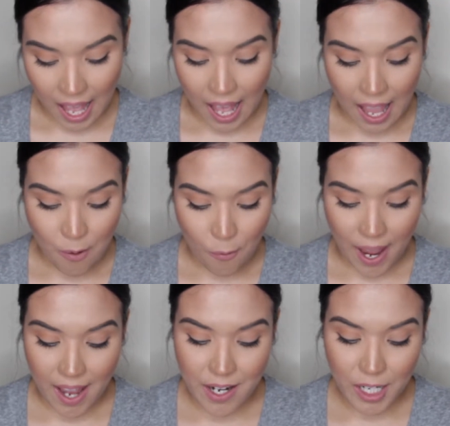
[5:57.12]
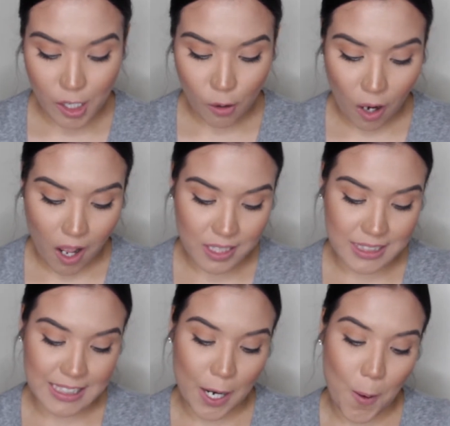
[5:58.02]
I ran across
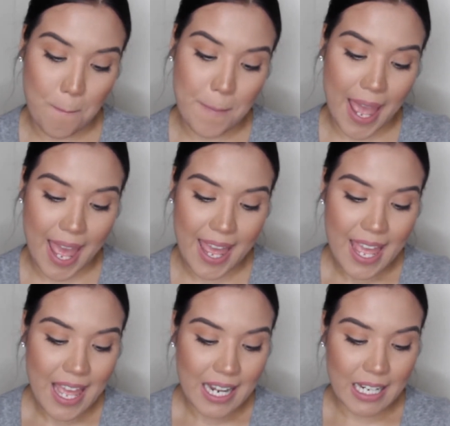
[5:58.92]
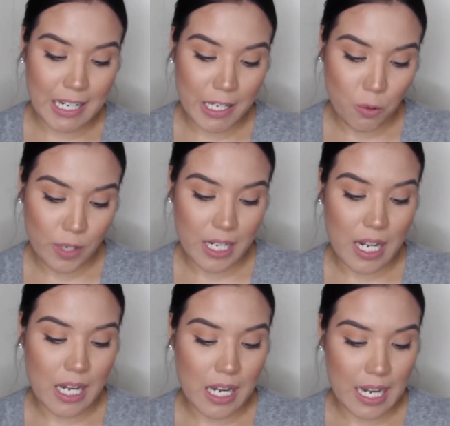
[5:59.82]
their matte
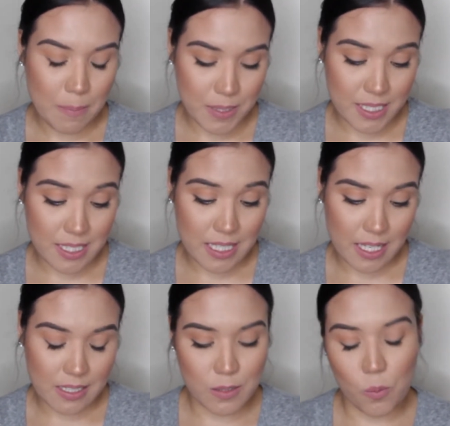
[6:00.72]
liquid lipsticks.